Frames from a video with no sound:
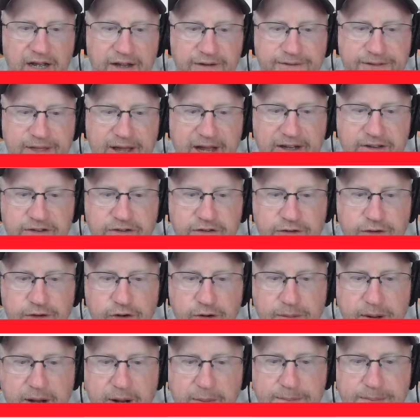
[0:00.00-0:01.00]
If that's true
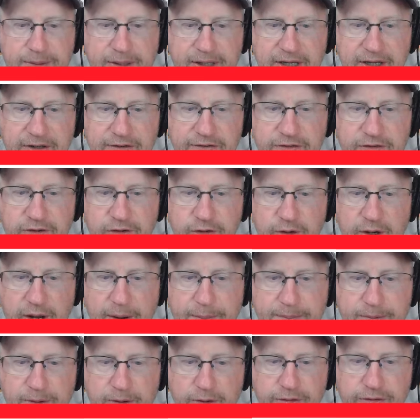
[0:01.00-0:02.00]
about PS2, I
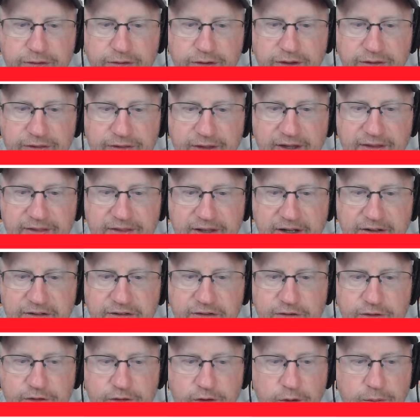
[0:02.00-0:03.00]
personally think that's
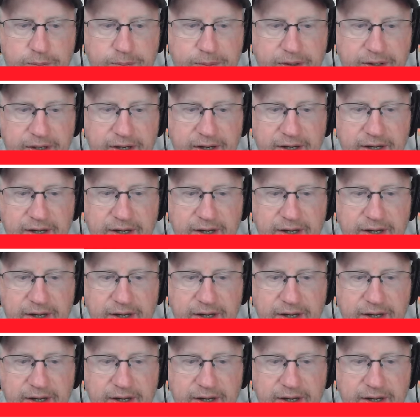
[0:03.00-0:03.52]
stupid.